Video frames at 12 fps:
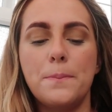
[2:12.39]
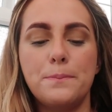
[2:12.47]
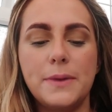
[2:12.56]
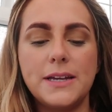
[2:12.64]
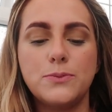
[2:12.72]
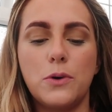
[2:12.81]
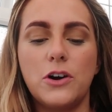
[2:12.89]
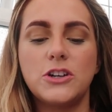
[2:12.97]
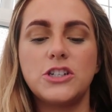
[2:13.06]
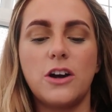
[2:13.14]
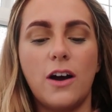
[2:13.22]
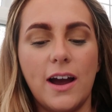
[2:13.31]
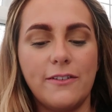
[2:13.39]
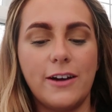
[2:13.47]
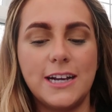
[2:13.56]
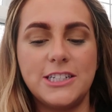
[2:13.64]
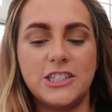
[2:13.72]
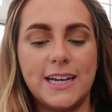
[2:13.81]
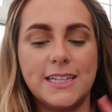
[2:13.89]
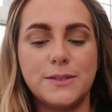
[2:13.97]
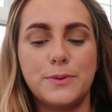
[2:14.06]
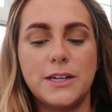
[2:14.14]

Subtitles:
mid-wash high-rise jeans,